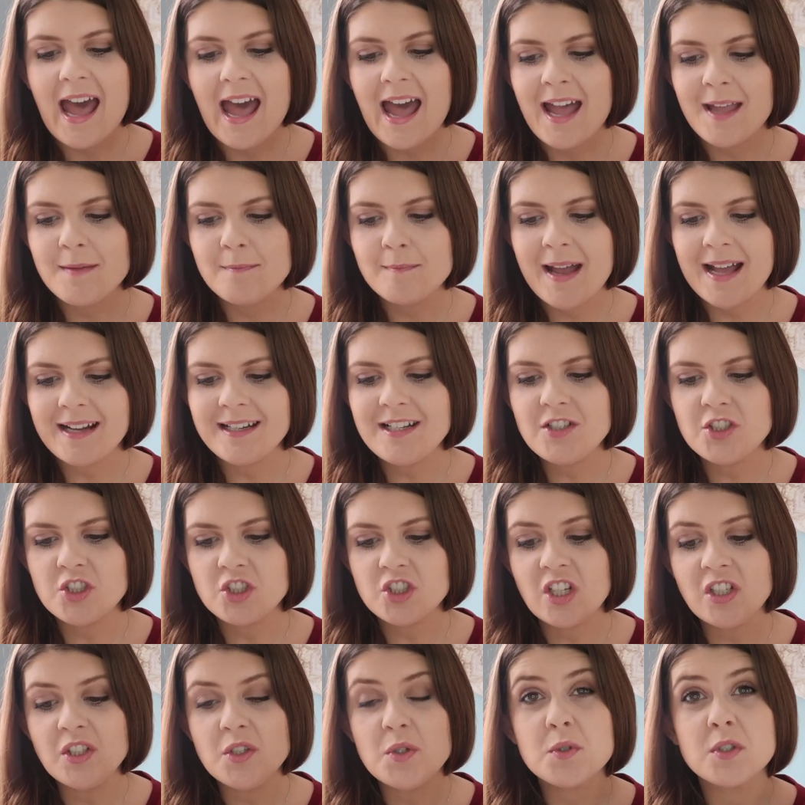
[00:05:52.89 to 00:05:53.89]
I managed
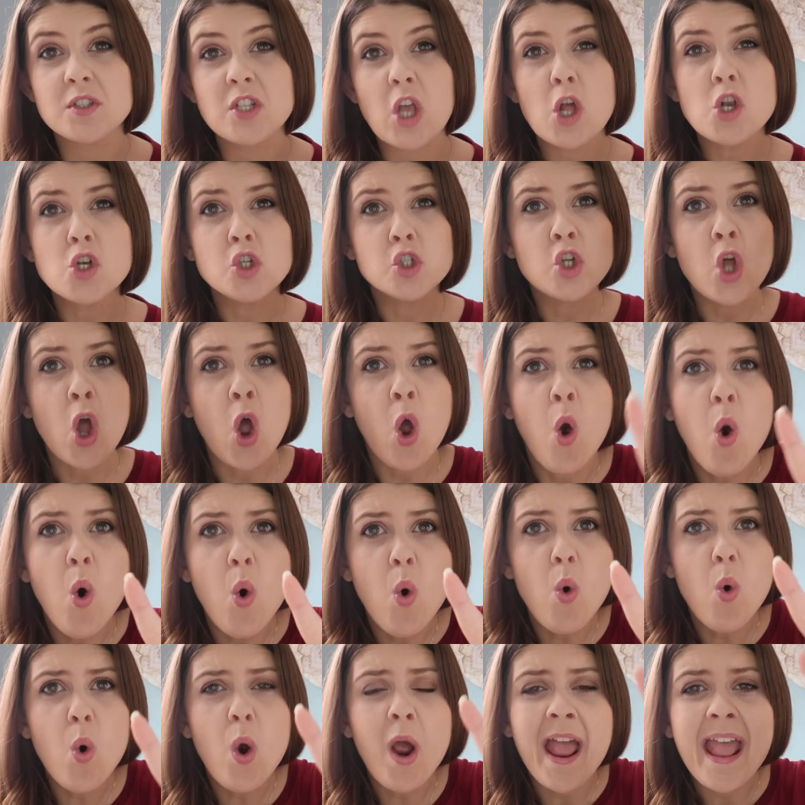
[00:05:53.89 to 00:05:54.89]
to lose
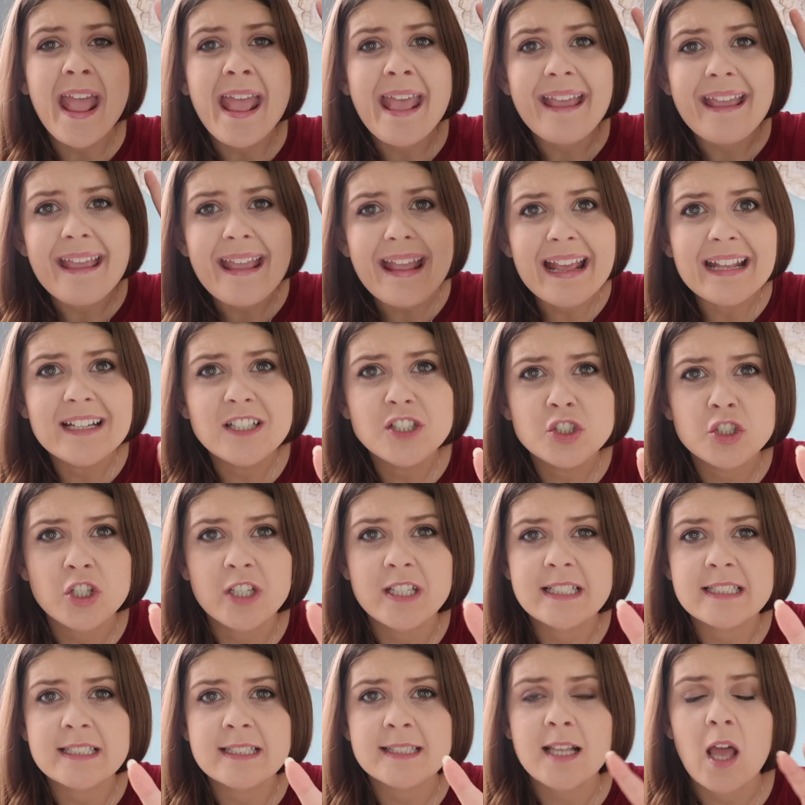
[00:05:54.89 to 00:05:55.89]
two
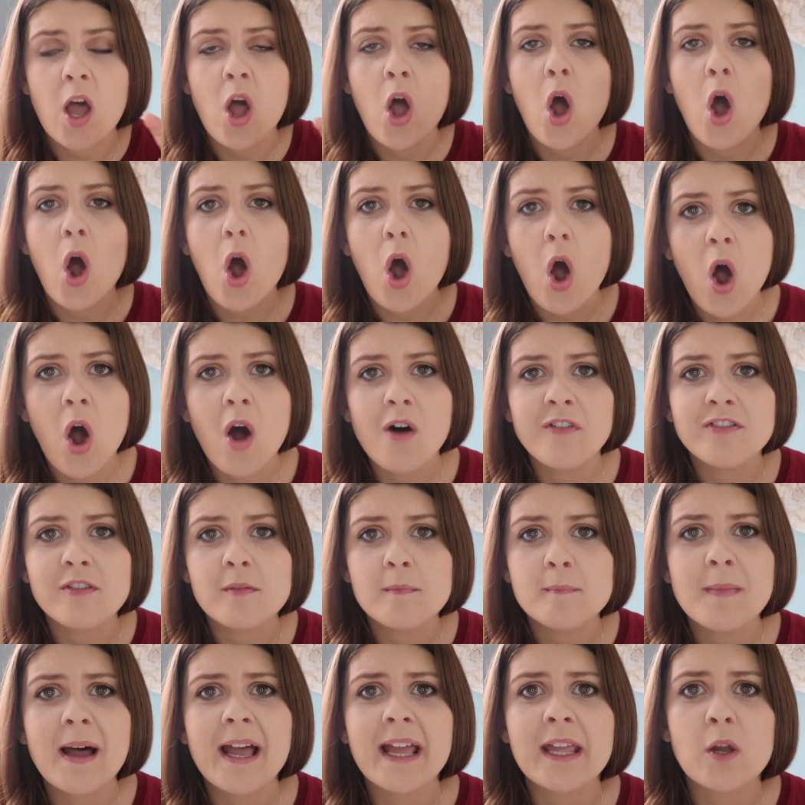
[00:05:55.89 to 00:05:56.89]
inches off
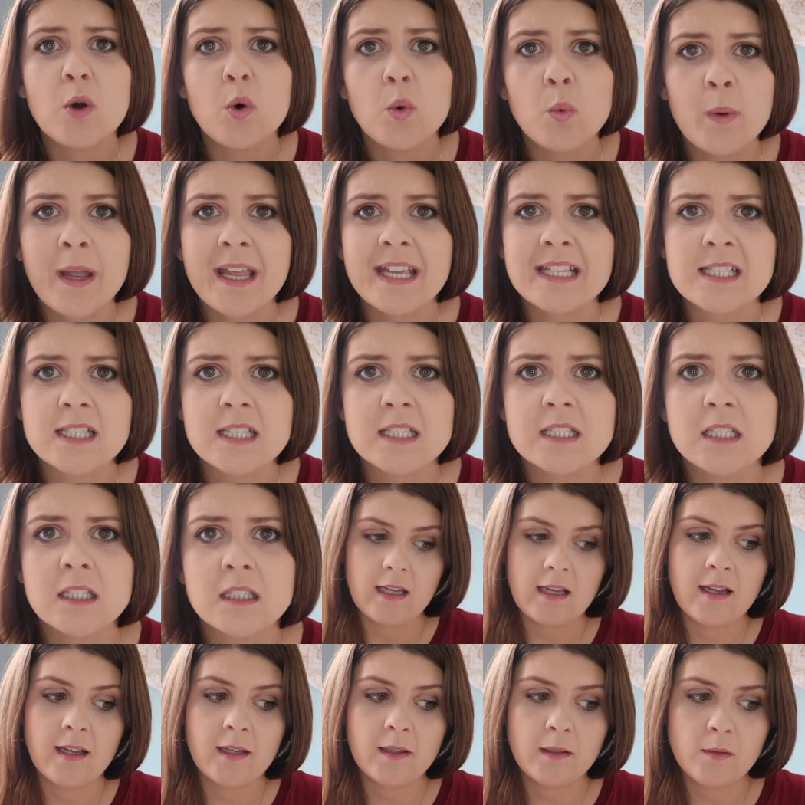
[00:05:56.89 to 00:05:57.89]
my waist.
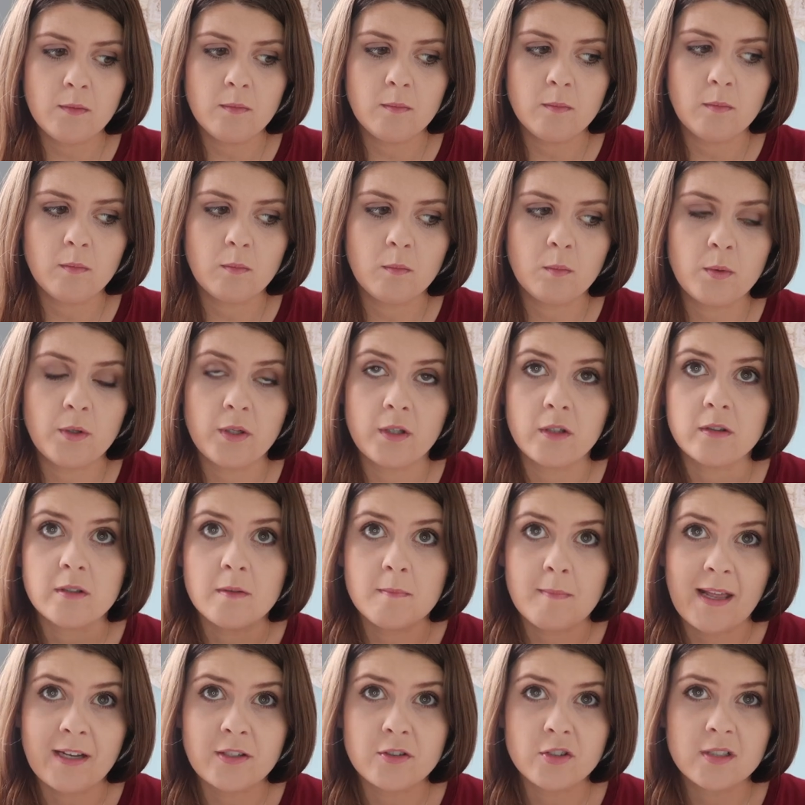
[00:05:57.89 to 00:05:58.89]
I work on the
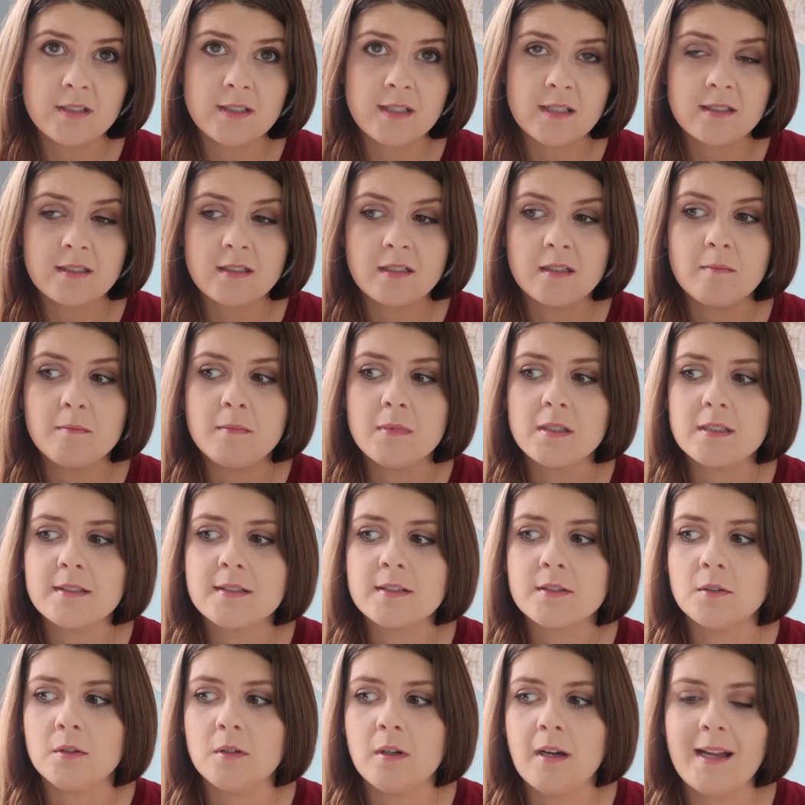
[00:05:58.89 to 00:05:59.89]
metric system,
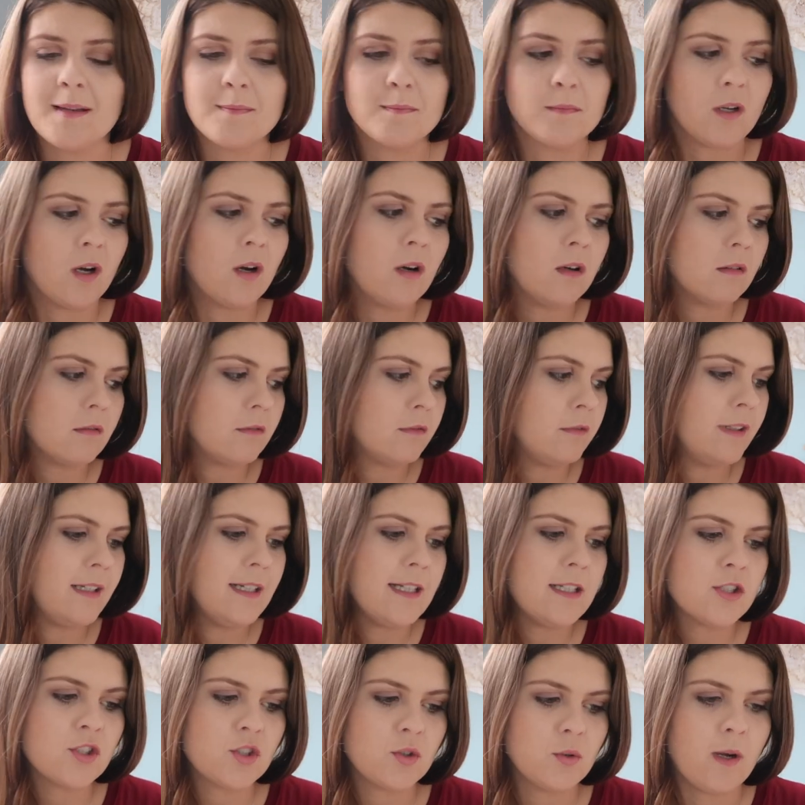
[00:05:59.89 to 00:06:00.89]
so I'm not
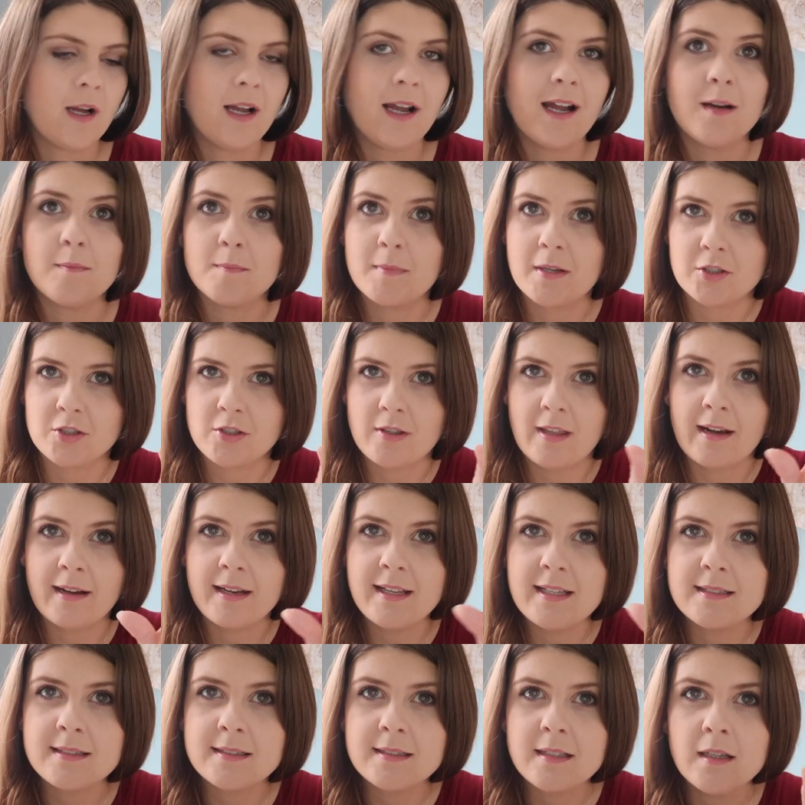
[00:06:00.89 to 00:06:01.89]
really sure how much
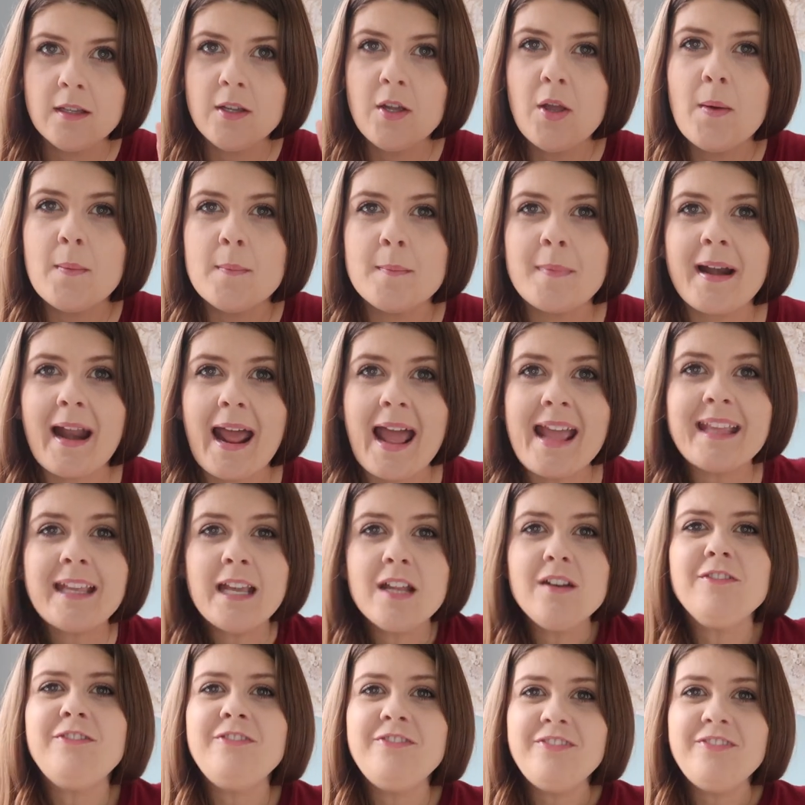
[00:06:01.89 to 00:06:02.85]
that is, but I can